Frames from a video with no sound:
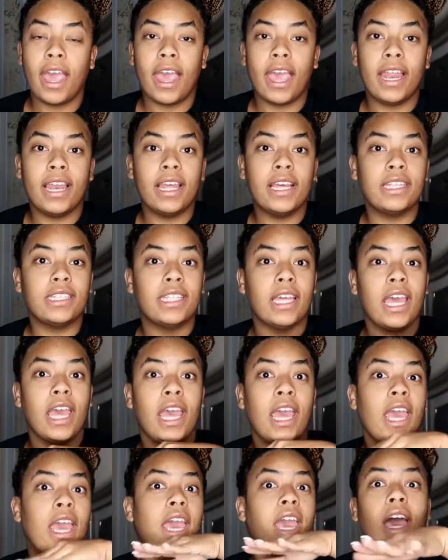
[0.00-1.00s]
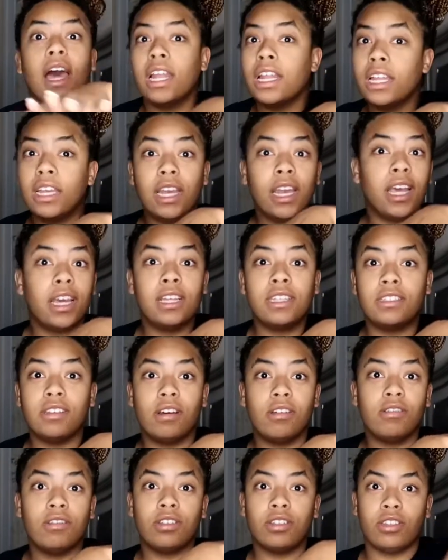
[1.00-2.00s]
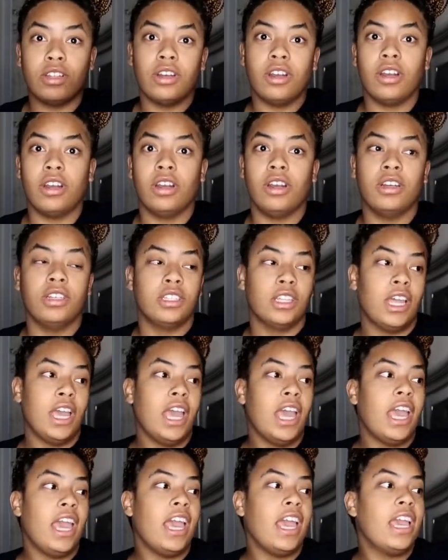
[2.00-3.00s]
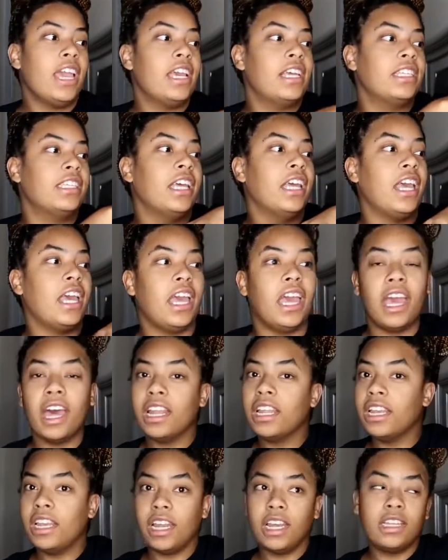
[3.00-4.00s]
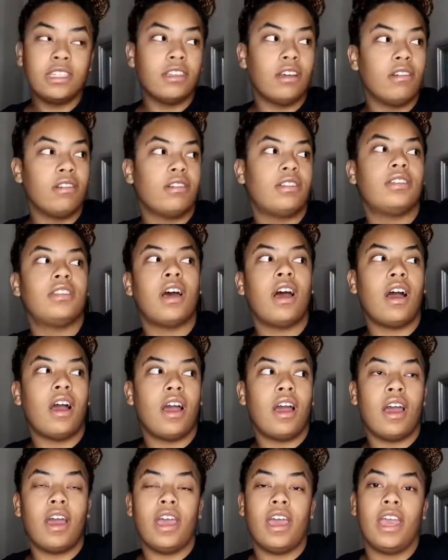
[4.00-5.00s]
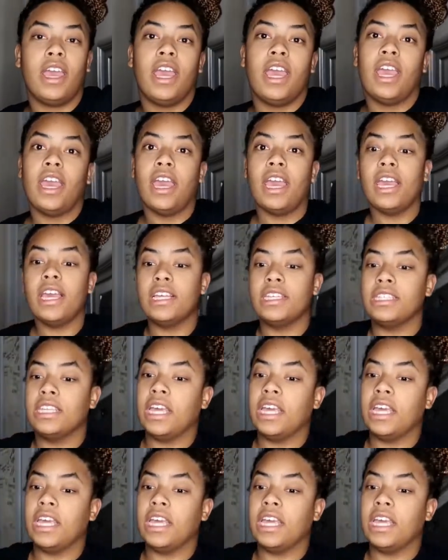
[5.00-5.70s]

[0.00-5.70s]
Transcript: and it's hella niggas on the stairs. It's hella niggas on the side. It's